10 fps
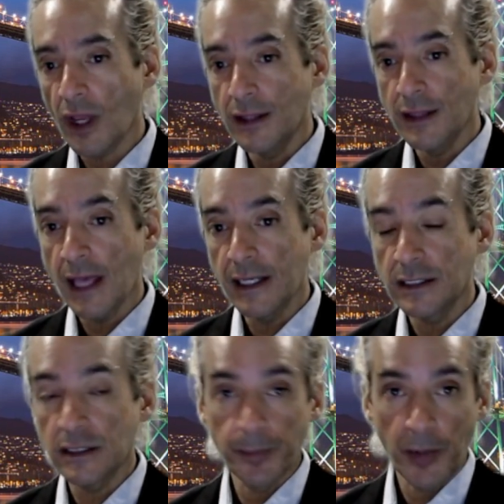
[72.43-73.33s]
And that
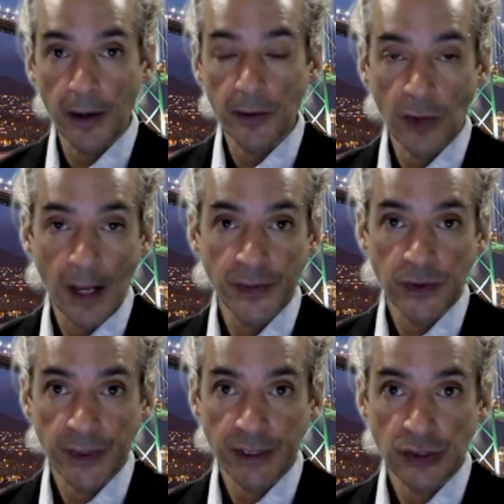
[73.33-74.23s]
is the part right
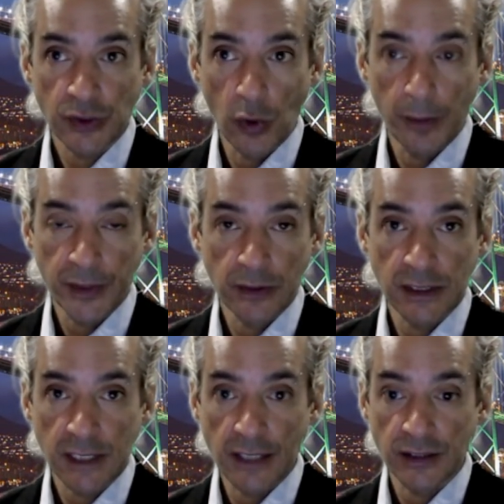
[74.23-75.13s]
between Scorpio
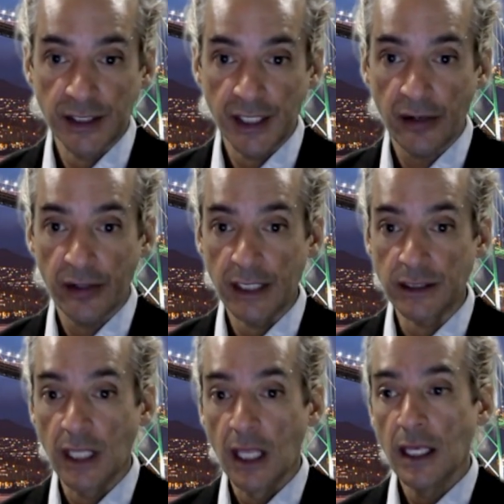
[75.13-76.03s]
and Sagittarius.